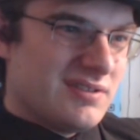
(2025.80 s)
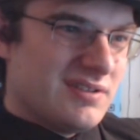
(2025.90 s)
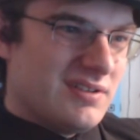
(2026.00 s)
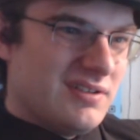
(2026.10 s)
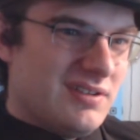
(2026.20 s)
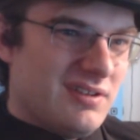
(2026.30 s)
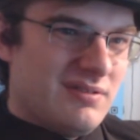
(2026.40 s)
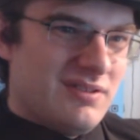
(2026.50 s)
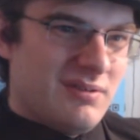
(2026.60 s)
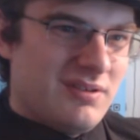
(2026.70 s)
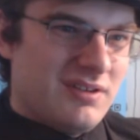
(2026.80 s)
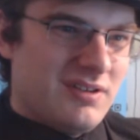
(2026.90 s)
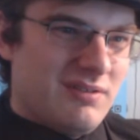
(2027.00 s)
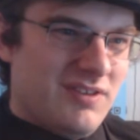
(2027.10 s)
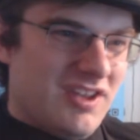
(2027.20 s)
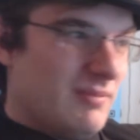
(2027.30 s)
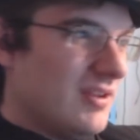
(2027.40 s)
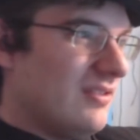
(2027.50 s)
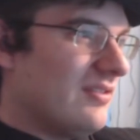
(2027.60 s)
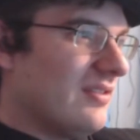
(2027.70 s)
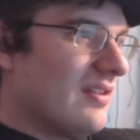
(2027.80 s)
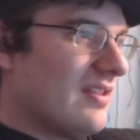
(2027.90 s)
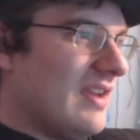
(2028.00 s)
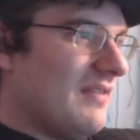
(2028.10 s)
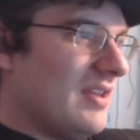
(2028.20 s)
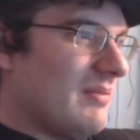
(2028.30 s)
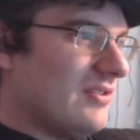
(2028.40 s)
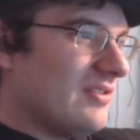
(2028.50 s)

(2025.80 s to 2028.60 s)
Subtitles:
No, don't unload the image. Save the image.